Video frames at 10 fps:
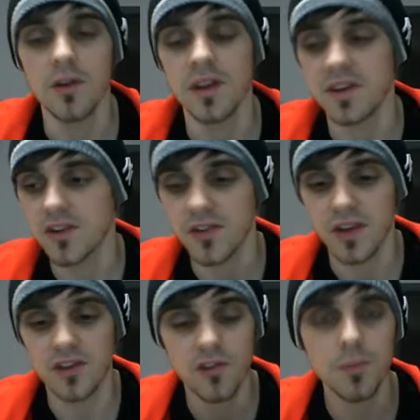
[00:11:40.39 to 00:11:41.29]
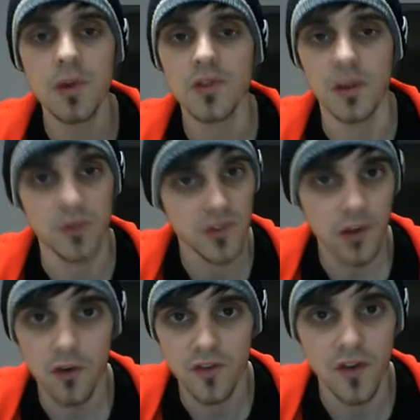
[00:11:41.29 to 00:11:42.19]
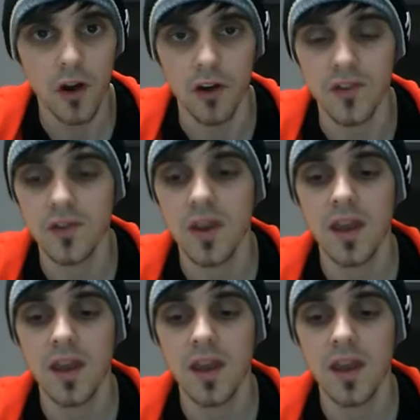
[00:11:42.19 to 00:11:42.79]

It just builds up so fast.